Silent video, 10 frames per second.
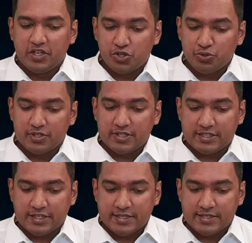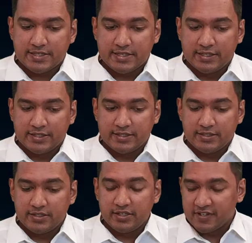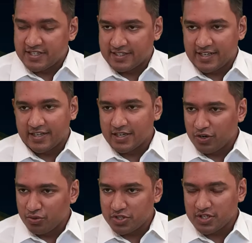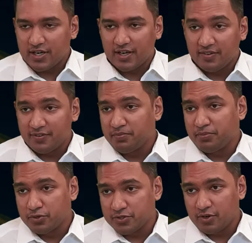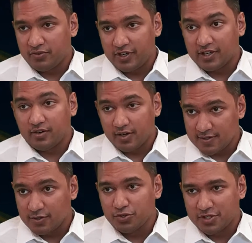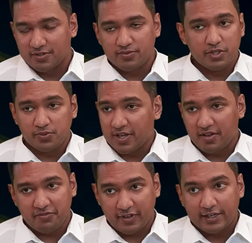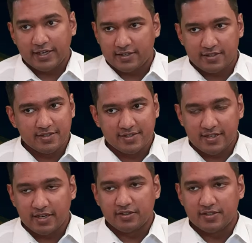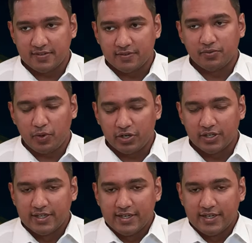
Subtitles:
issues such as diversity and inclusion and even post-conflict resolution, which we have failed at since the end of the Civil War.